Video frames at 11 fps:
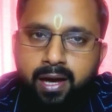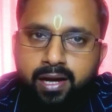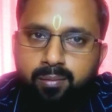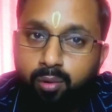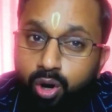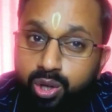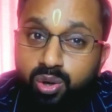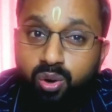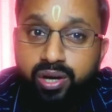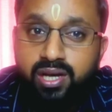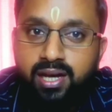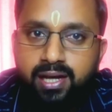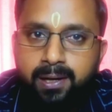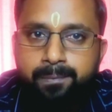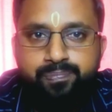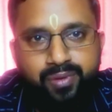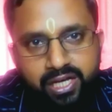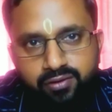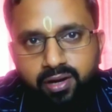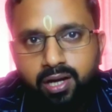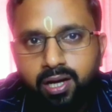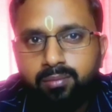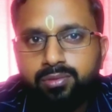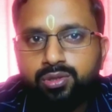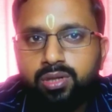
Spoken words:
And more chronically, it will come